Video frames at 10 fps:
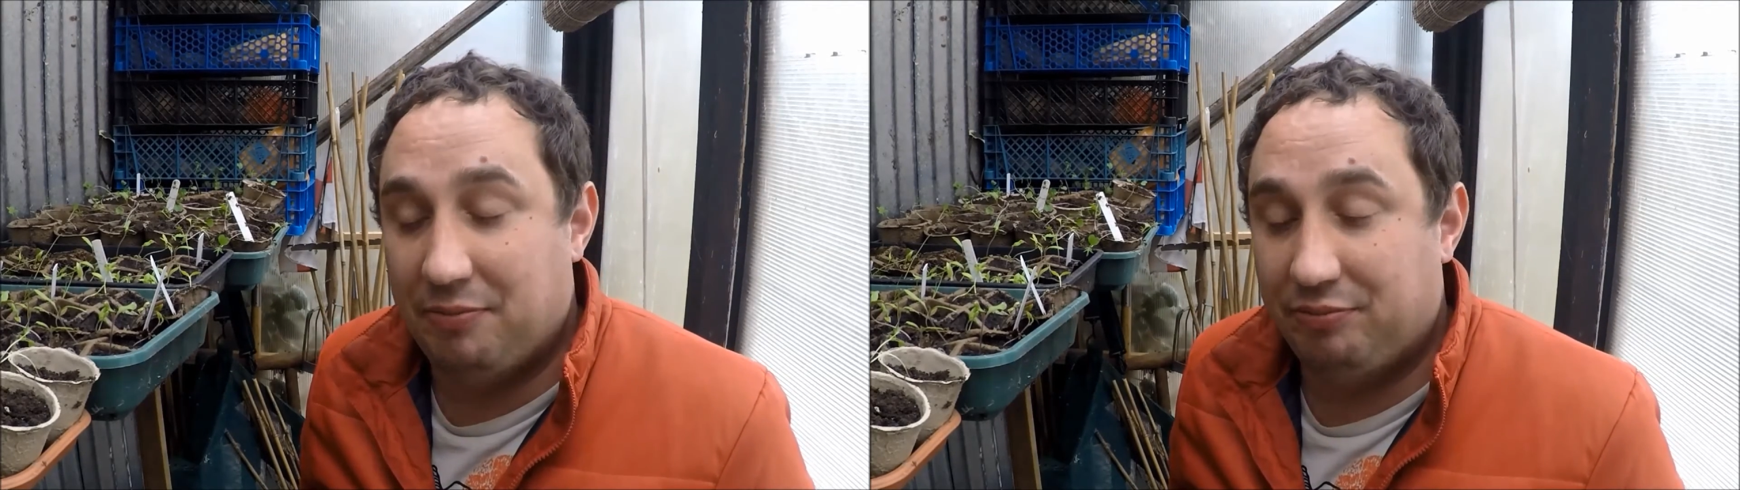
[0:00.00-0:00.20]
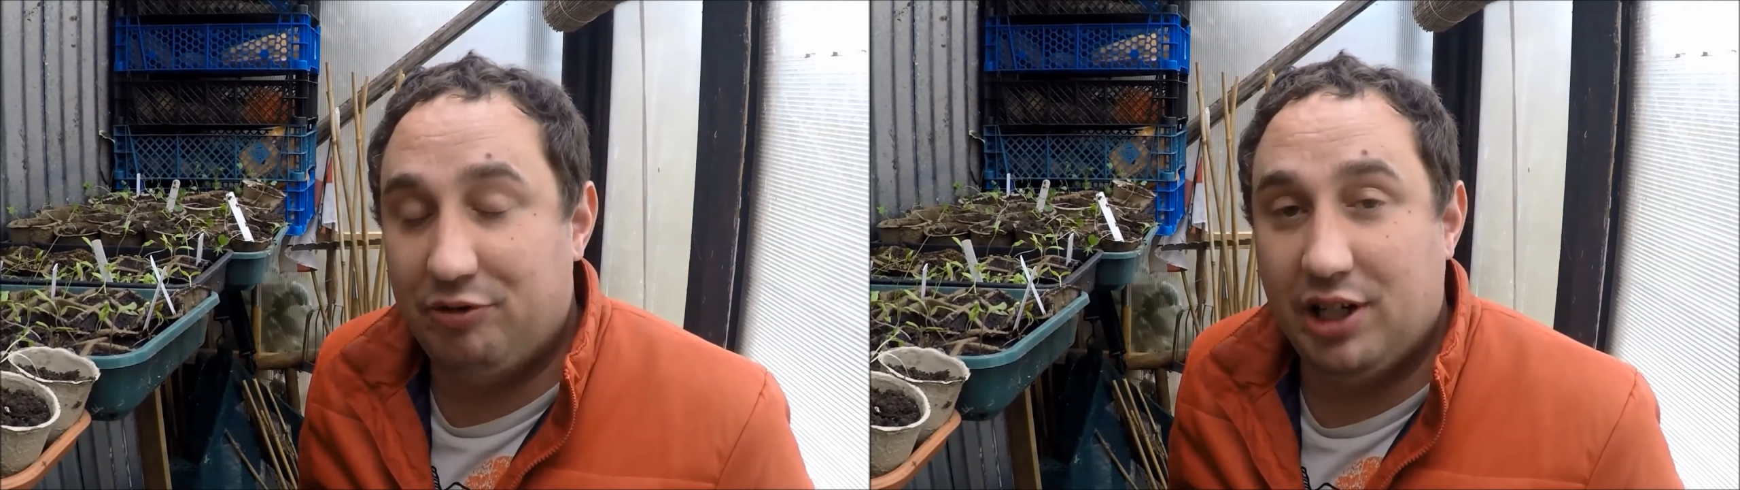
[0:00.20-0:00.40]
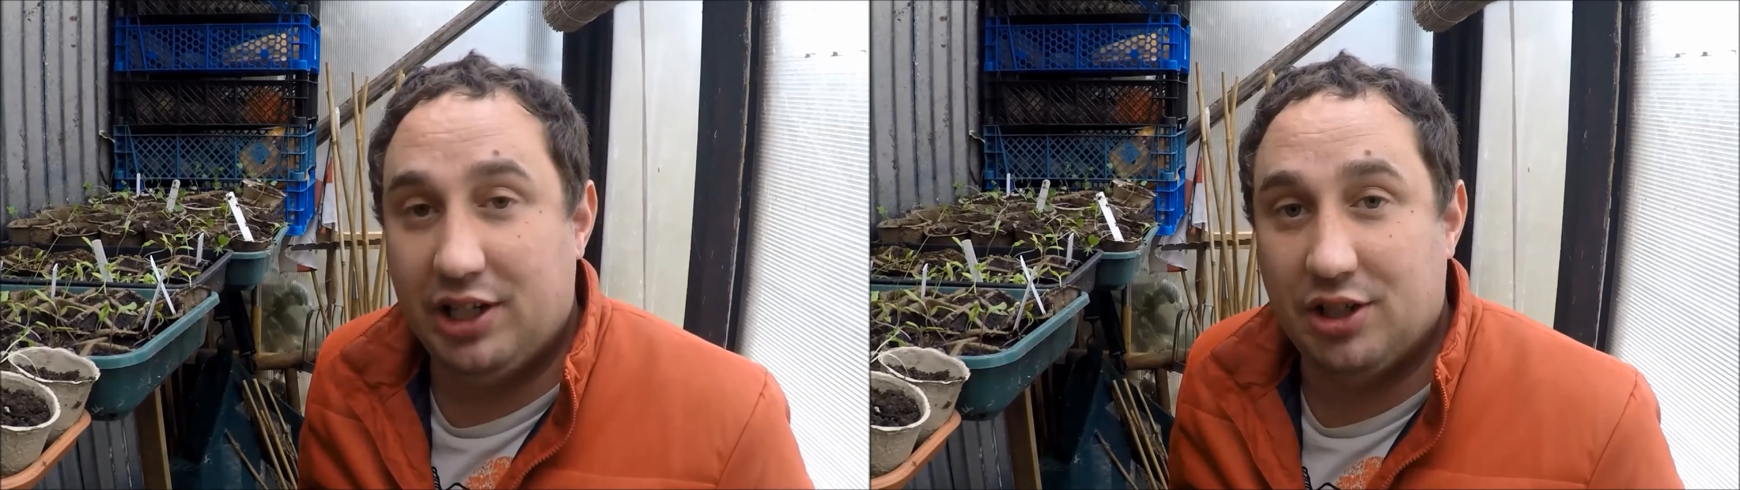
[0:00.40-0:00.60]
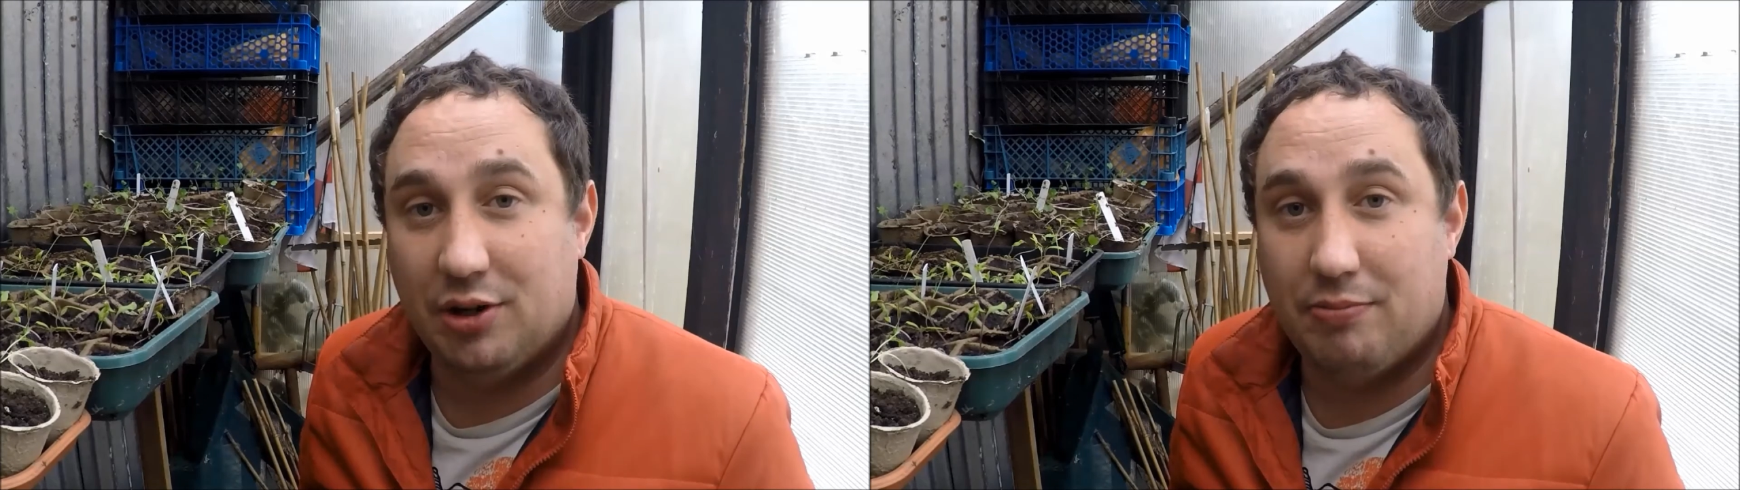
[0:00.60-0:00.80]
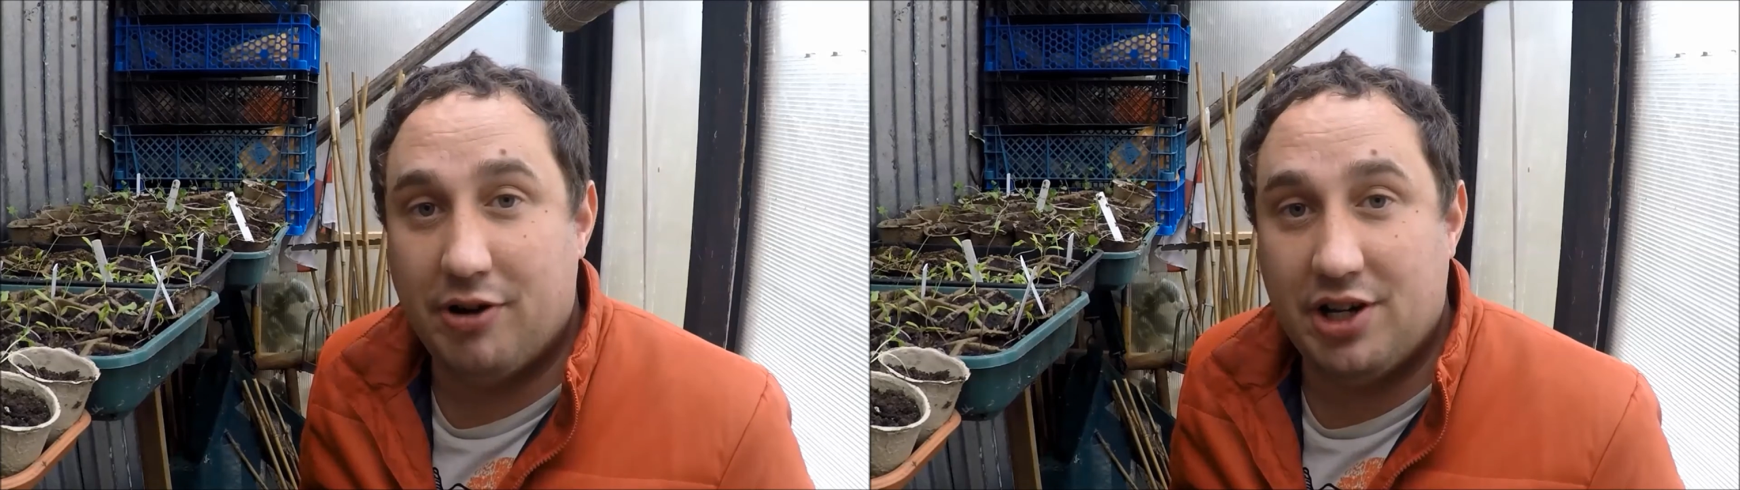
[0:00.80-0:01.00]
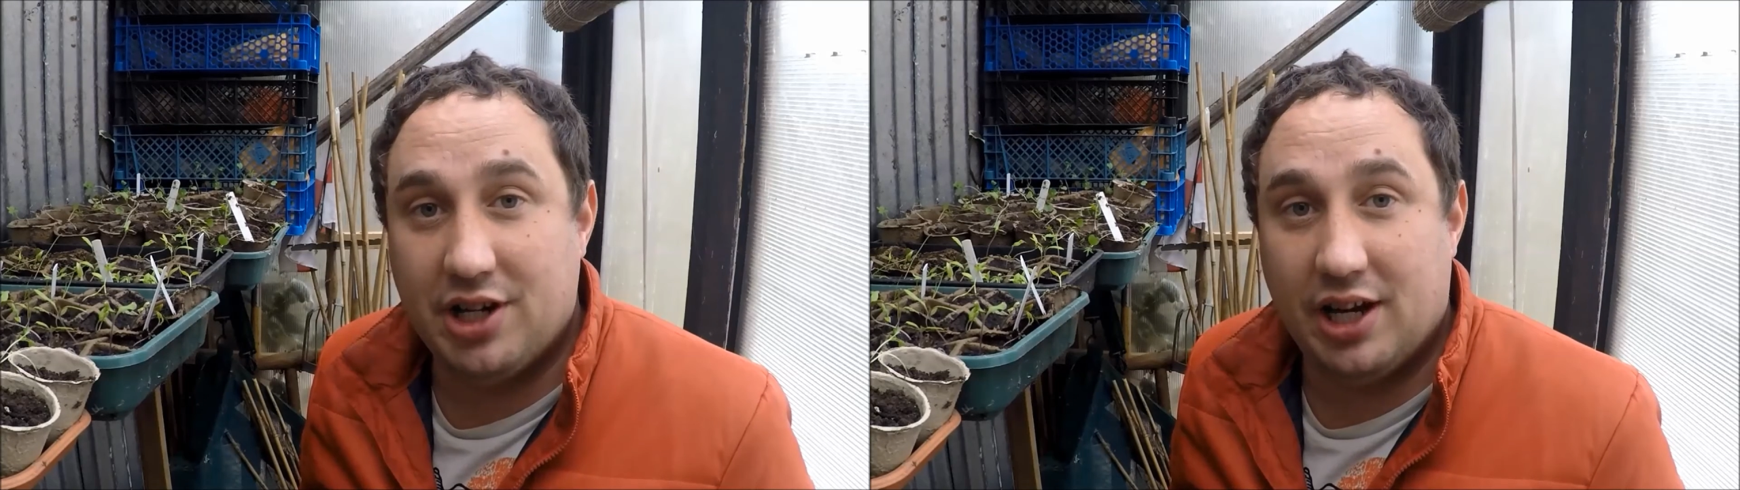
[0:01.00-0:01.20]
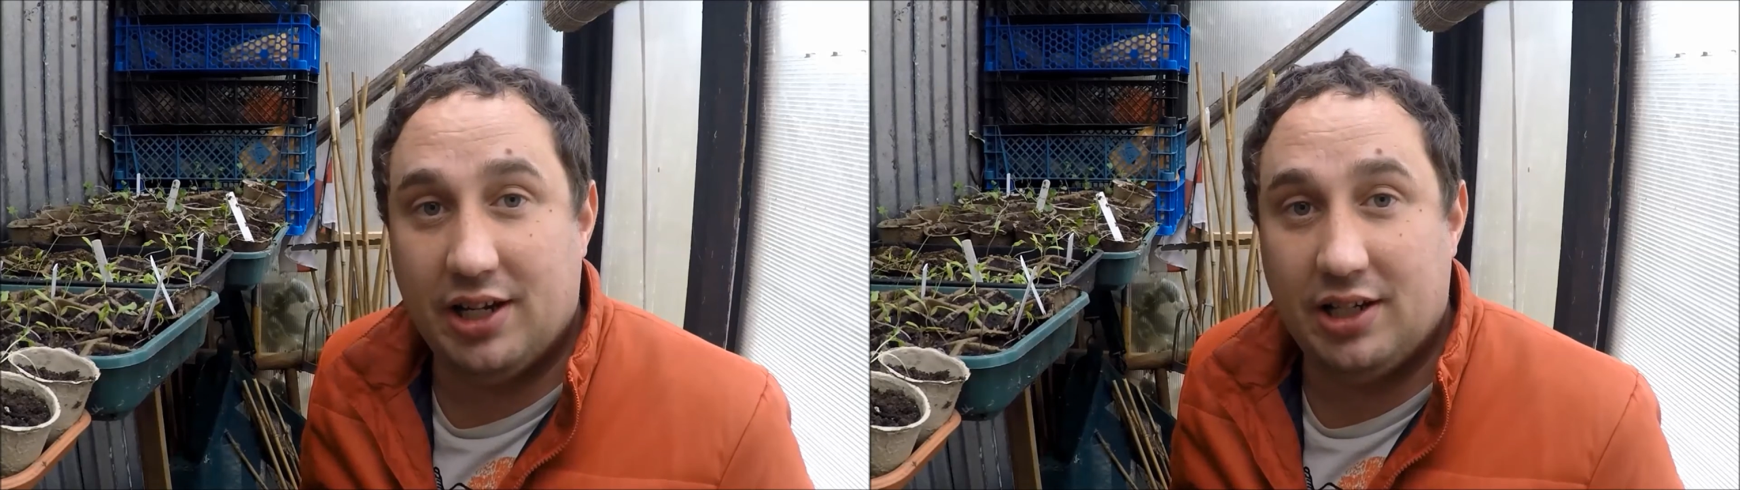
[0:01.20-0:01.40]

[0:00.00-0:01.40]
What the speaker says: Really do appreciate